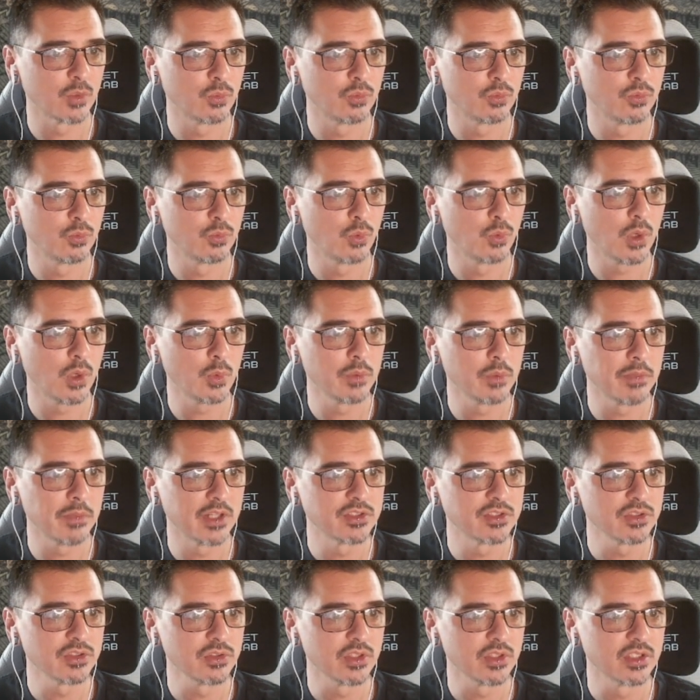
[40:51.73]
What we
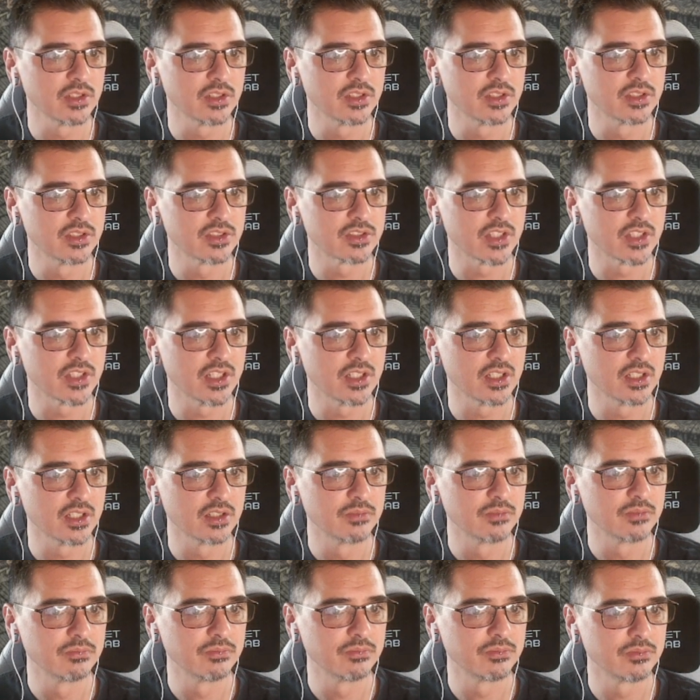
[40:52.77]
might do then is,
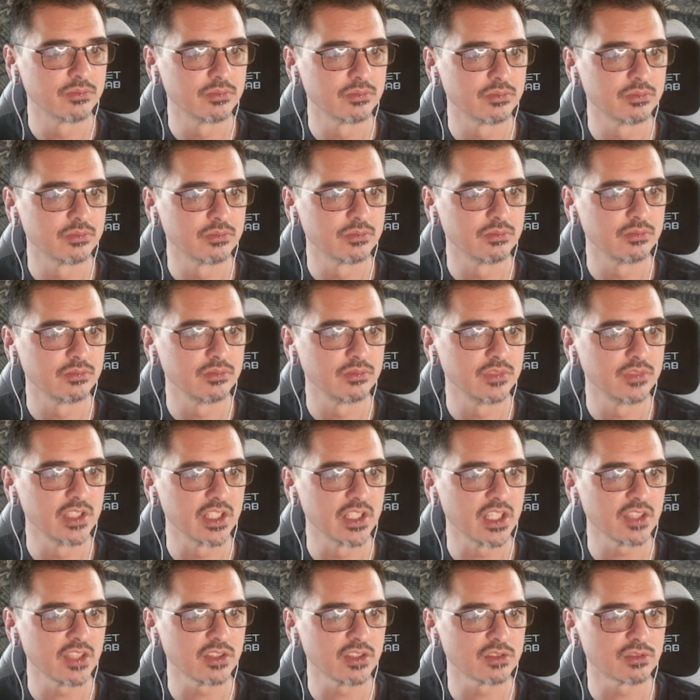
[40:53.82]
yeah,
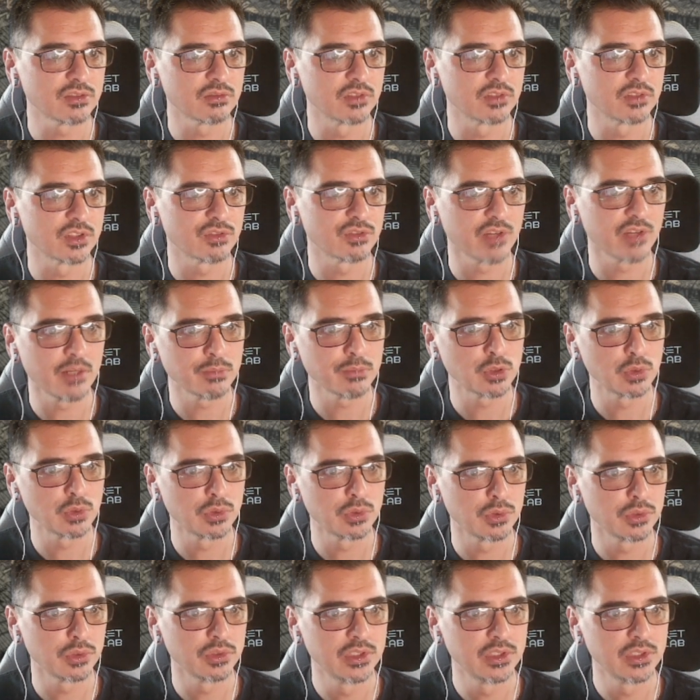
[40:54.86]
get the
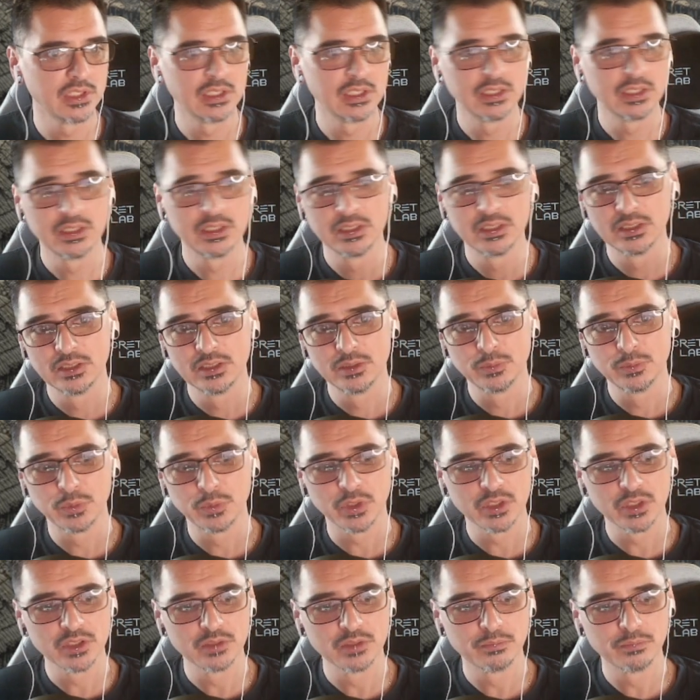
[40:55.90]
trapdoor.
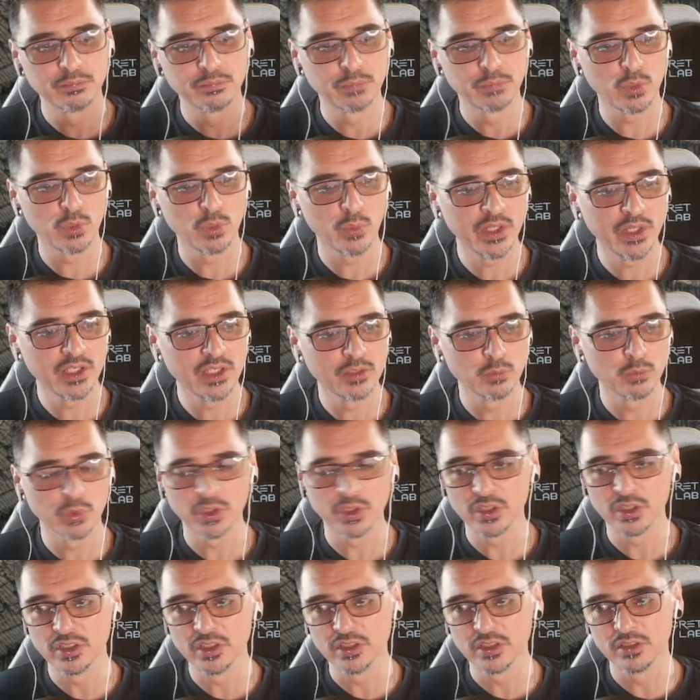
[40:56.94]
We're going to put the weight, we're
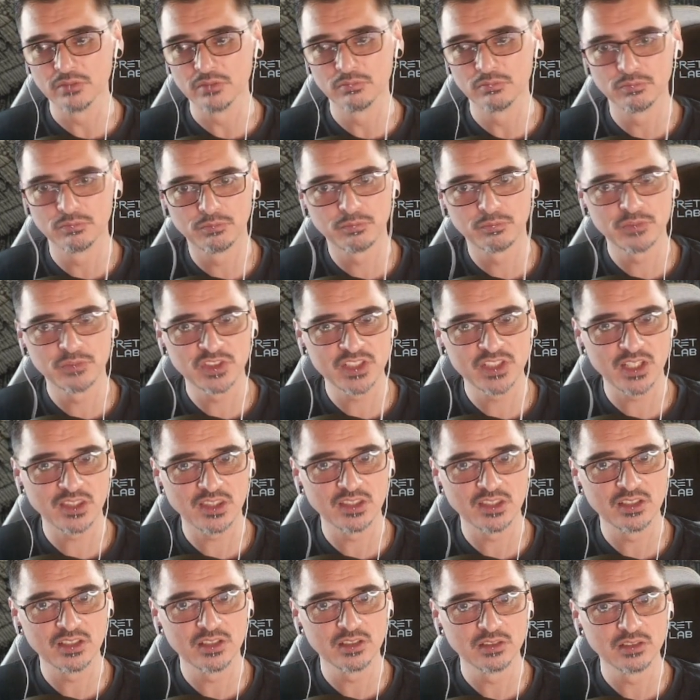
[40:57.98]
going to set
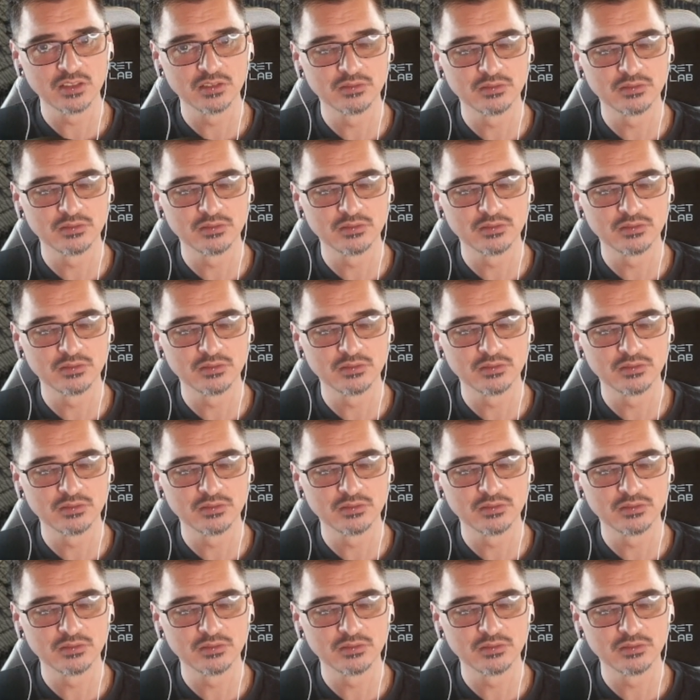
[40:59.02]
the